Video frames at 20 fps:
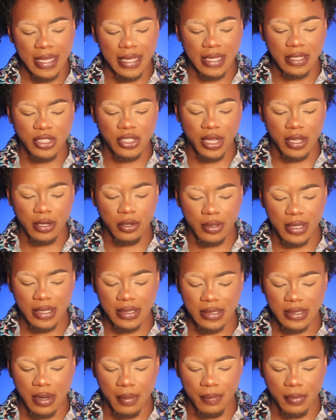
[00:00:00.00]
Each handle
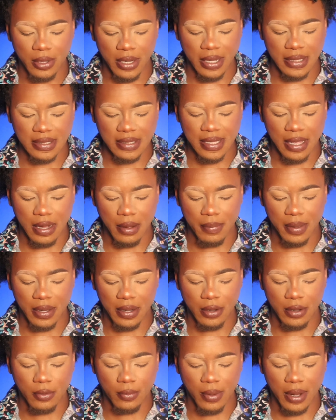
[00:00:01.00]
is numbered and set up
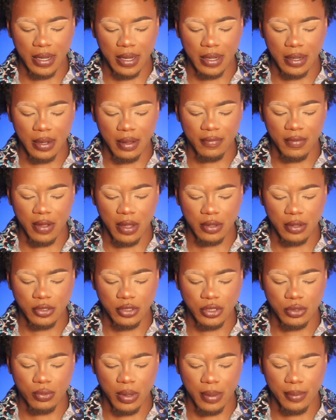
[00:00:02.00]
in a gradient of
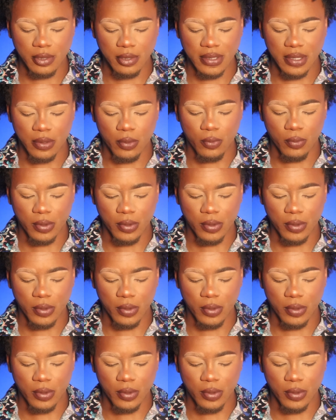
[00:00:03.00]
colors to represent